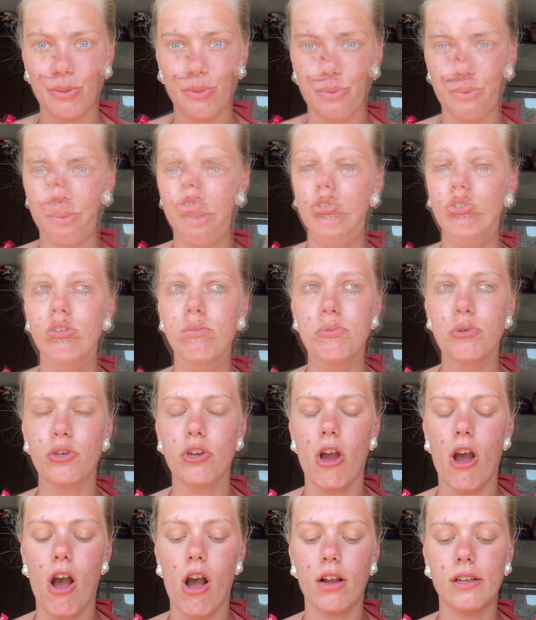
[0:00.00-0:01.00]
Like 2
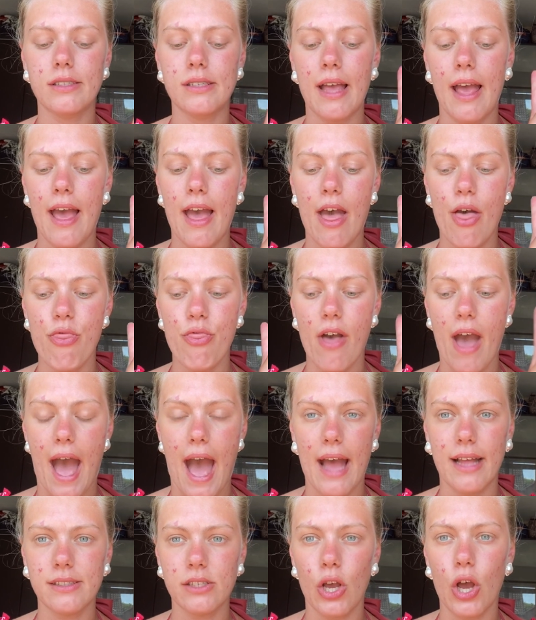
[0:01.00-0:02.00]
products
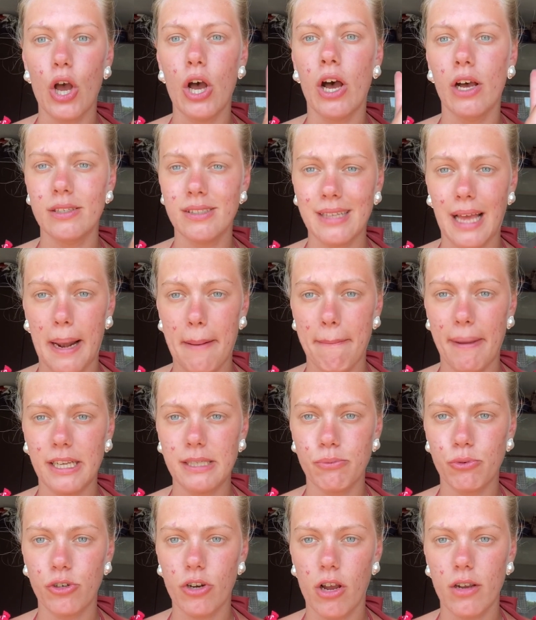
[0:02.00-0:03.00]
that are salon-based
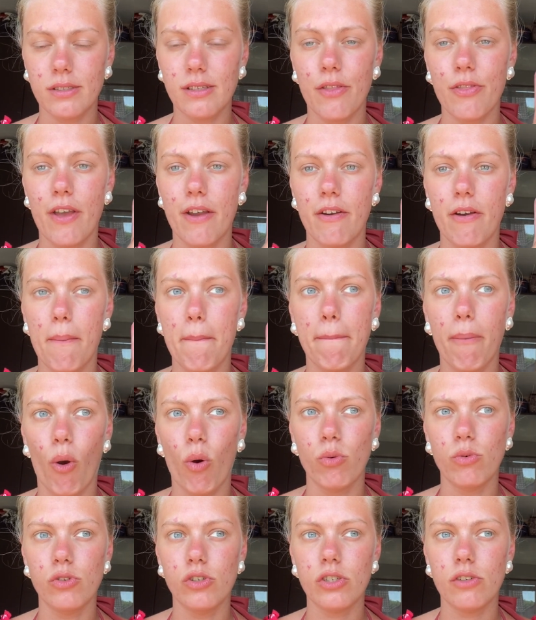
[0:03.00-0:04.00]
products. They're a
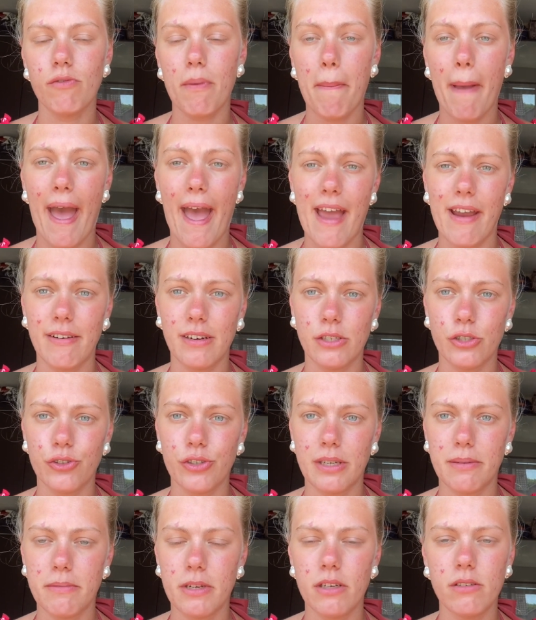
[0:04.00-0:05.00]
bond repairing
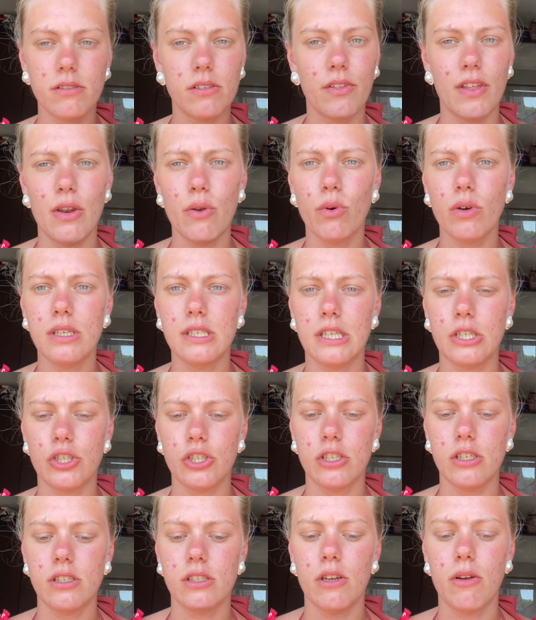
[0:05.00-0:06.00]
treatment, so they're not
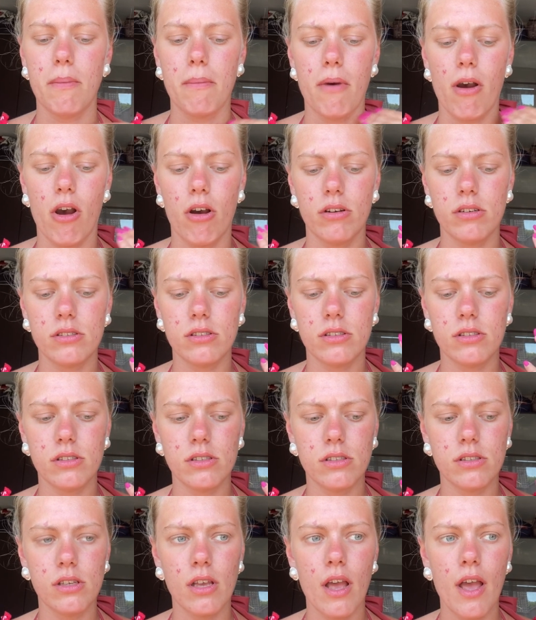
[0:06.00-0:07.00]
conditioners, they're not
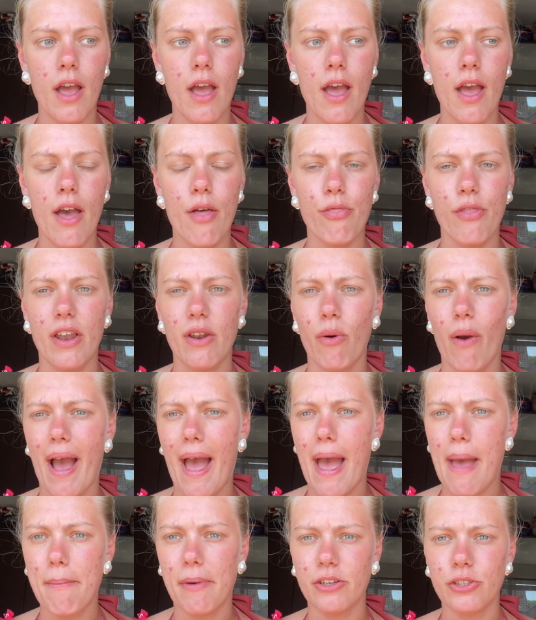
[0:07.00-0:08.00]
masks, they're not
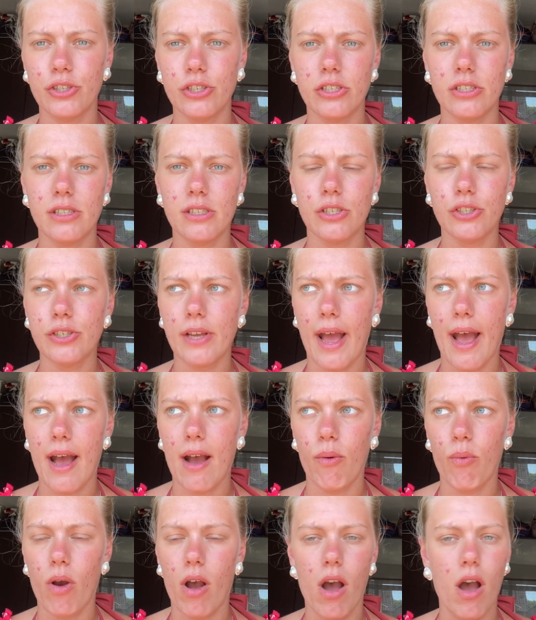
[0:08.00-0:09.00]
hair masks used in the
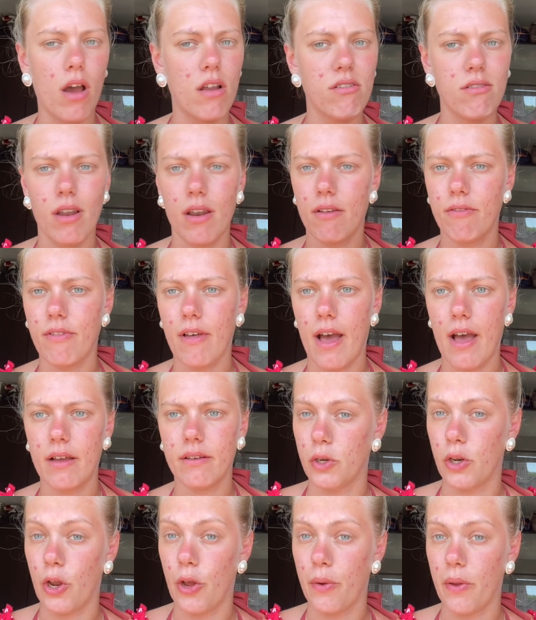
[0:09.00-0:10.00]
shower, none of that.
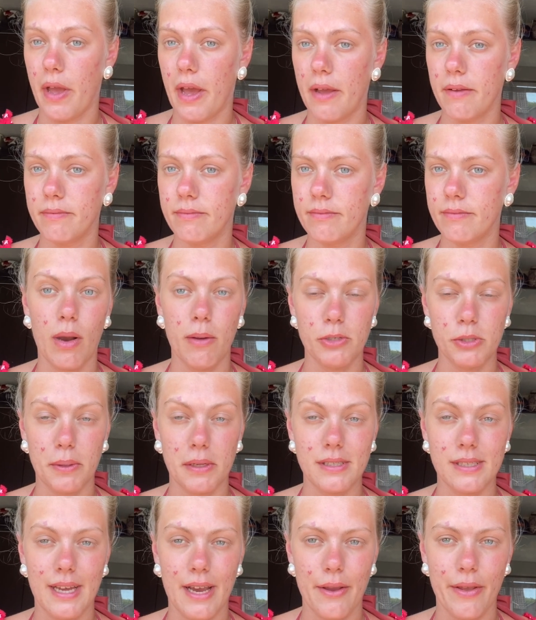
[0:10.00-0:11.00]
I don't know yet, I'm just
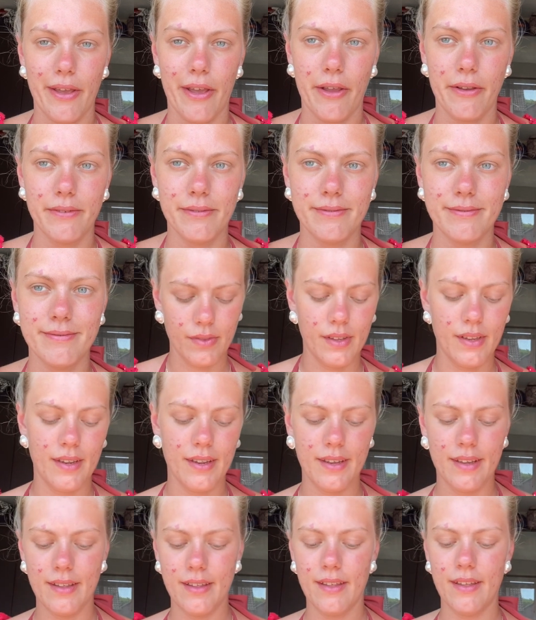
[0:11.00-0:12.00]
about to tell
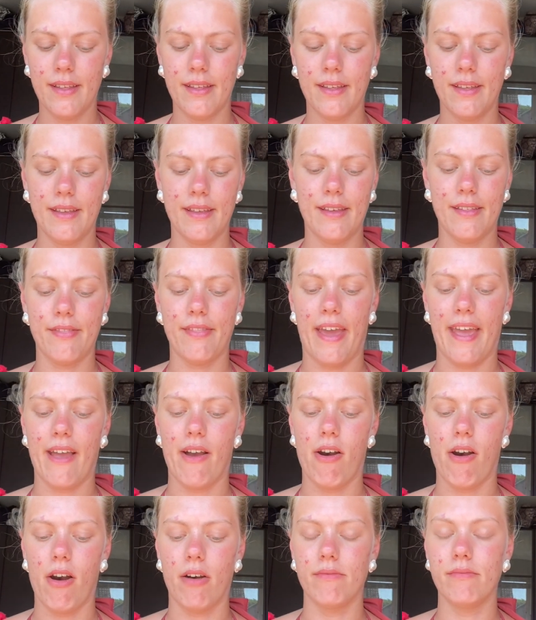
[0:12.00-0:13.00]
you. They
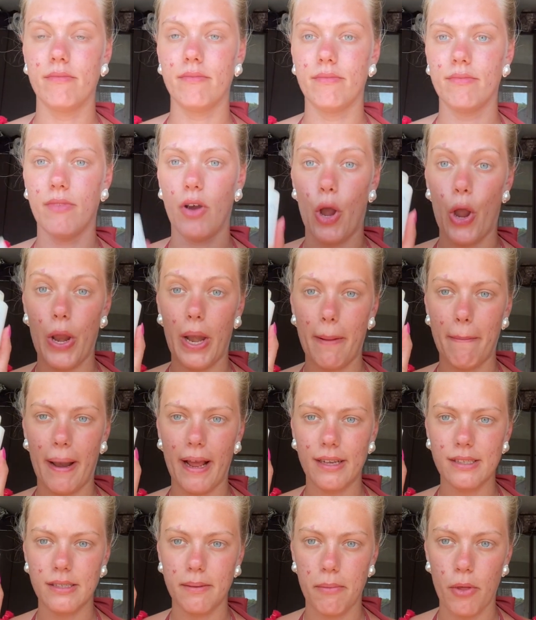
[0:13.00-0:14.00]
are
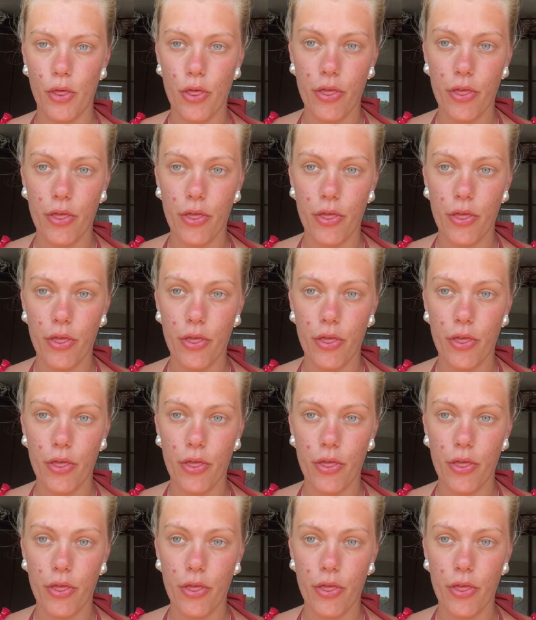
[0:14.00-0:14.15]
Olaplex No.